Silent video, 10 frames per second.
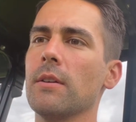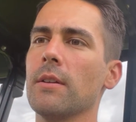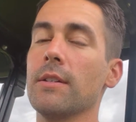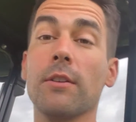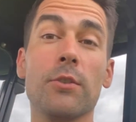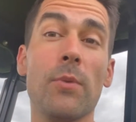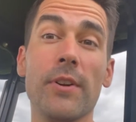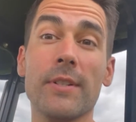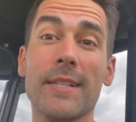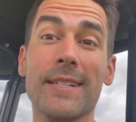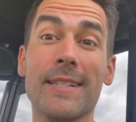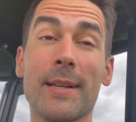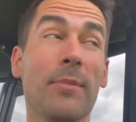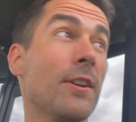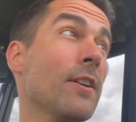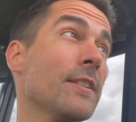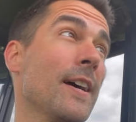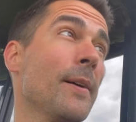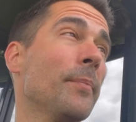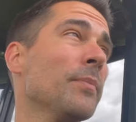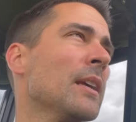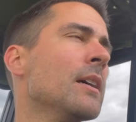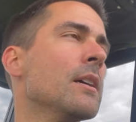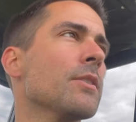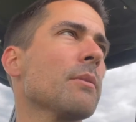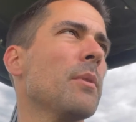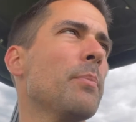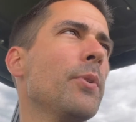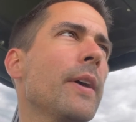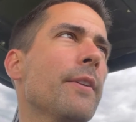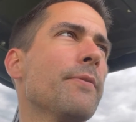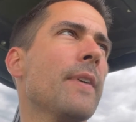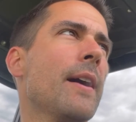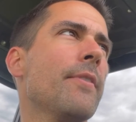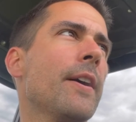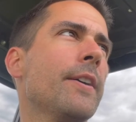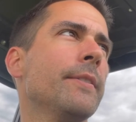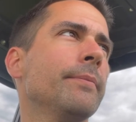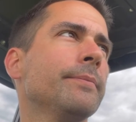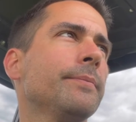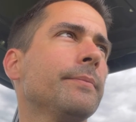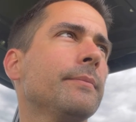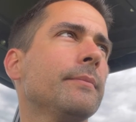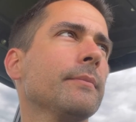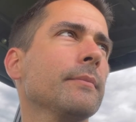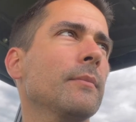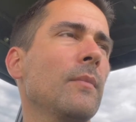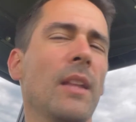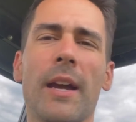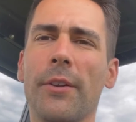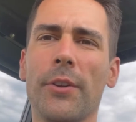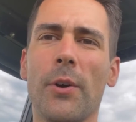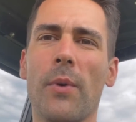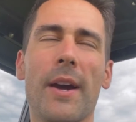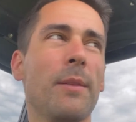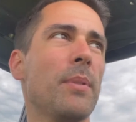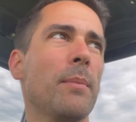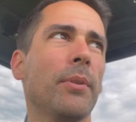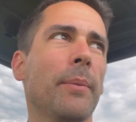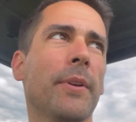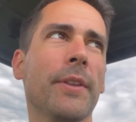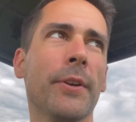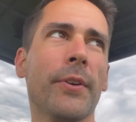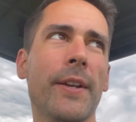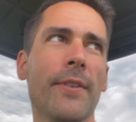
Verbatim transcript: still 260 something yards out. So I'm gonna pull out a five iron. I don't know why the people up there in the green